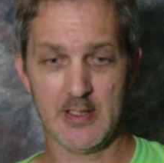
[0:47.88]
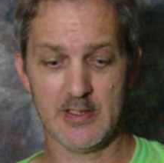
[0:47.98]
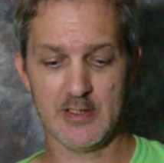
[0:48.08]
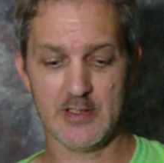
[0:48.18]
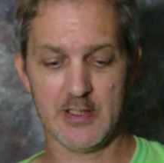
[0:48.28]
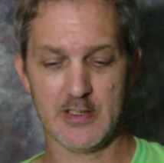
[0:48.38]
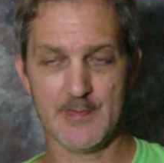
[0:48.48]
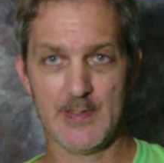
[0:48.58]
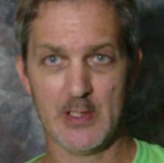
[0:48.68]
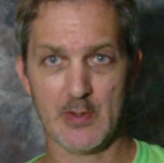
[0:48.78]
And in the
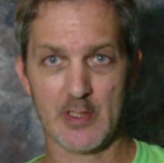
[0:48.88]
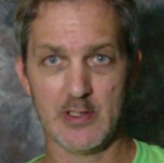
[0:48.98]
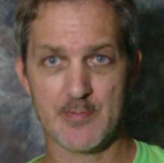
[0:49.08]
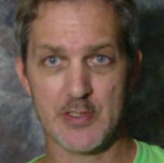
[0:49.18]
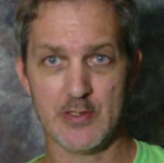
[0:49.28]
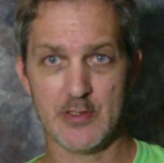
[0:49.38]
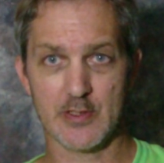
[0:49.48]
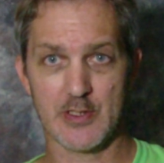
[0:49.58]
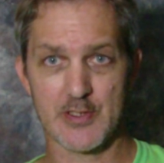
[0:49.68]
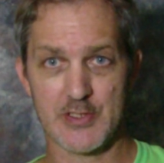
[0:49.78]
following clips, you're
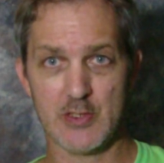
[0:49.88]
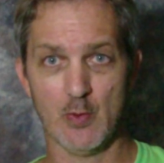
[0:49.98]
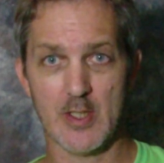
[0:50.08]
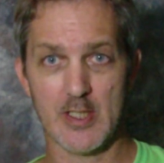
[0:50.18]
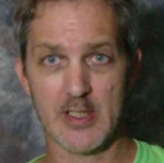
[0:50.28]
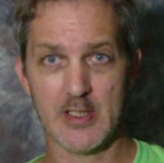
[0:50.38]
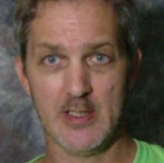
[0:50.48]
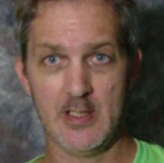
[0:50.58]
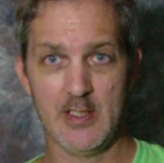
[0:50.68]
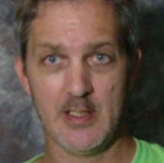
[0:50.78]
going to see why.
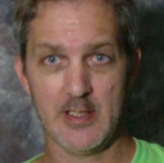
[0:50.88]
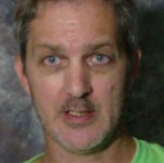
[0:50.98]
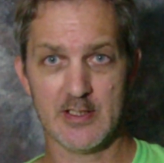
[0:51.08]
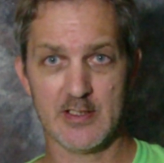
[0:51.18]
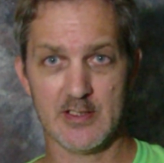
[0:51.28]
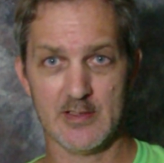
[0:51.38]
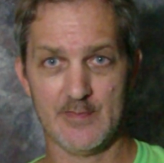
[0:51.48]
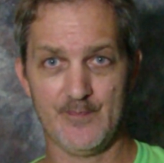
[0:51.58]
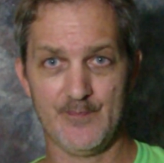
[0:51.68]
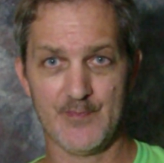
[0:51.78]
And
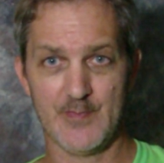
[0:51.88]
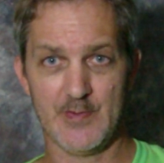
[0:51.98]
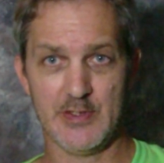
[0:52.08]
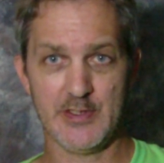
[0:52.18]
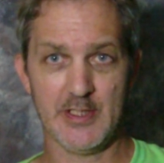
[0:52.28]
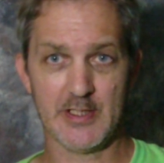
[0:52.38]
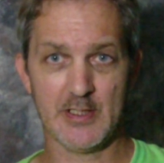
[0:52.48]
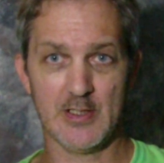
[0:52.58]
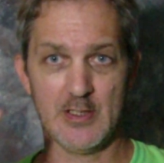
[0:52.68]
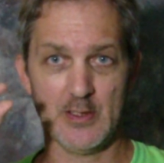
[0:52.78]
you take
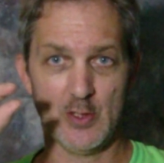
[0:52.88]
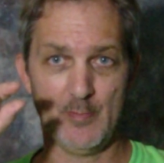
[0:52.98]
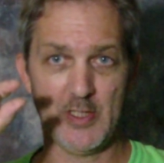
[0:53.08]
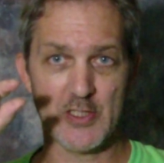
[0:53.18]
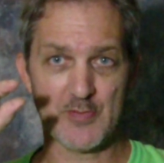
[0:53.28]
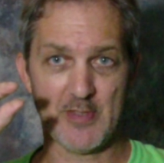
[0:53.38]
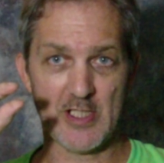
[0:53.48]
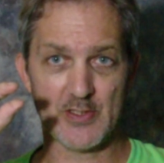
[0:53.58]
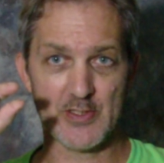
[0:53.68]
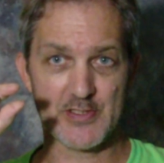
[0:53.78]
a little bitty
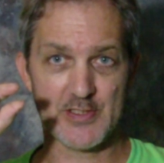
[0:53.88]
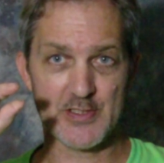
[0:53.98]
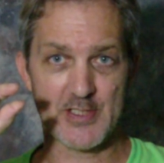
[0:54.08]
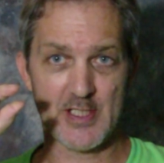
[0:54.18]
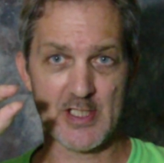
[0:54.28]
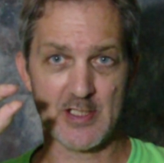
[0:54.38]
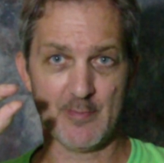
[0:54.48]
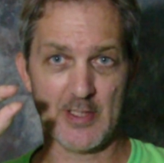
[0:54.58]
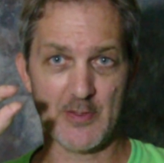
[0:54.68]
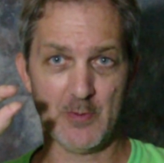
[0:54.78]
sprout this high in
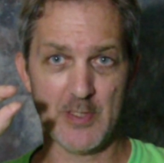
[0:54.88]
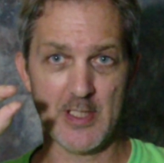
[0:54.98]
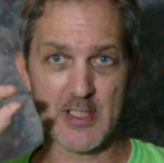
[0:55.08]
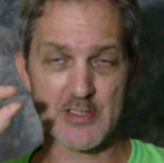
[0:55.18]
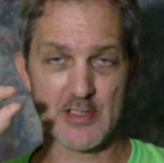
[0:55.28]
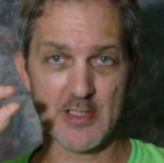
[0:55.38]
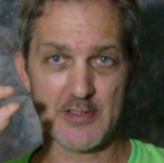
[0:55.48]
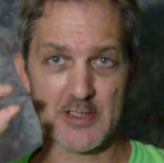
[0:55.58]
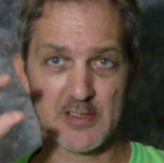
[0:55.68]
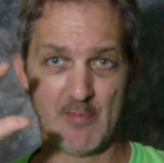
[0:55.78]
about 3 days, and then it
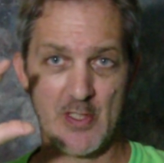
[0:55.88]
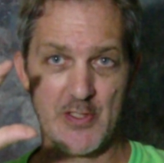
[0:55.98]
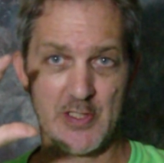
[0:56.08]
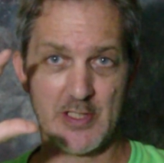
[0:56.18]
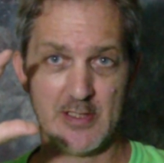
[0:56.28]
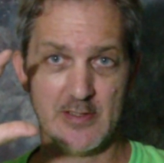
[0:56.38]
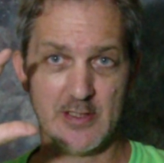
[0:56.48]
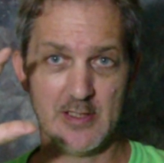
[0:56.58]
takes a month to get